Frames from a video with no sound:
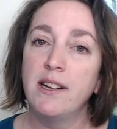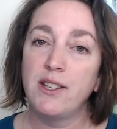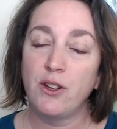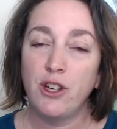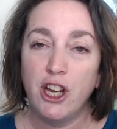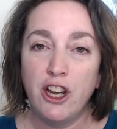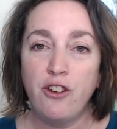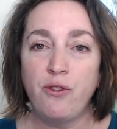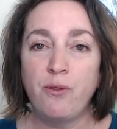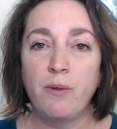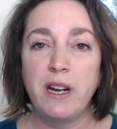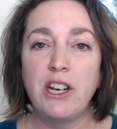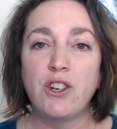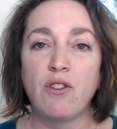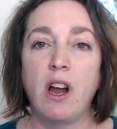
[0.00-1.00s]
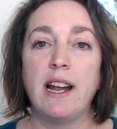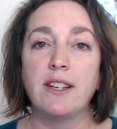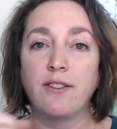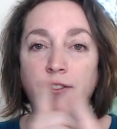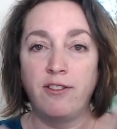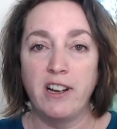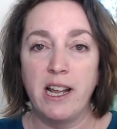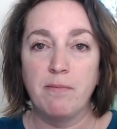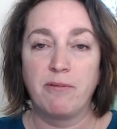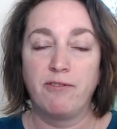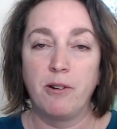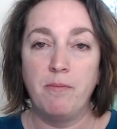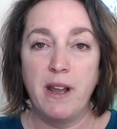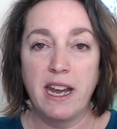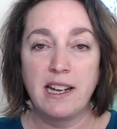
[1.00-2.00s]
So if we try to flip
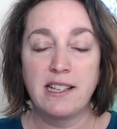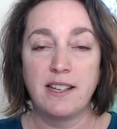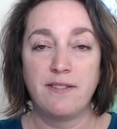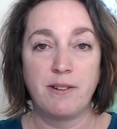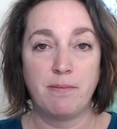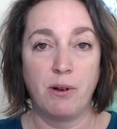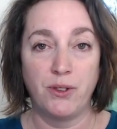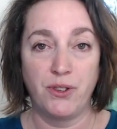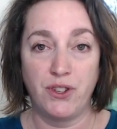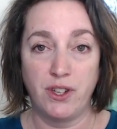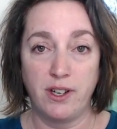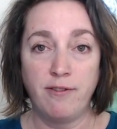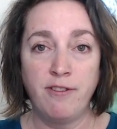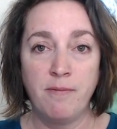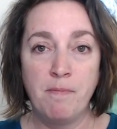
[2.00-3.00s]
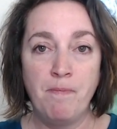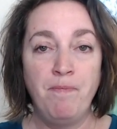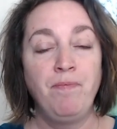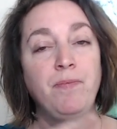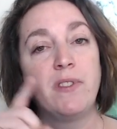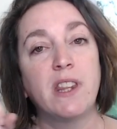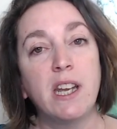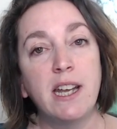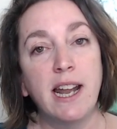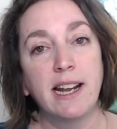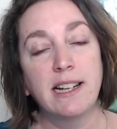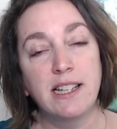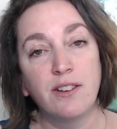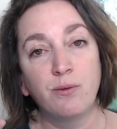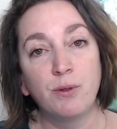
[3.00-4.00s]
from negative to positive, the
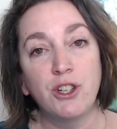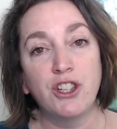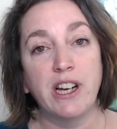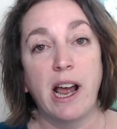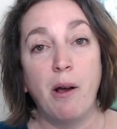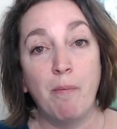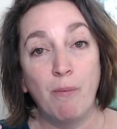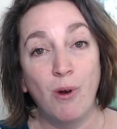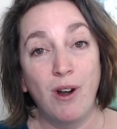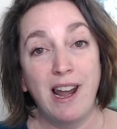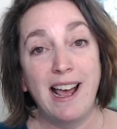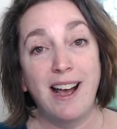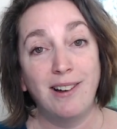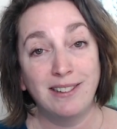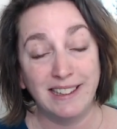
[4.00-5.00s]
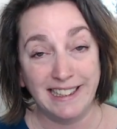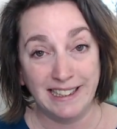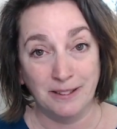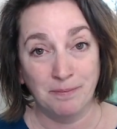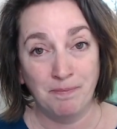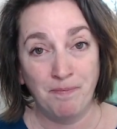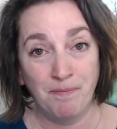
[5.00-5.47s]
negative will shout more loudly.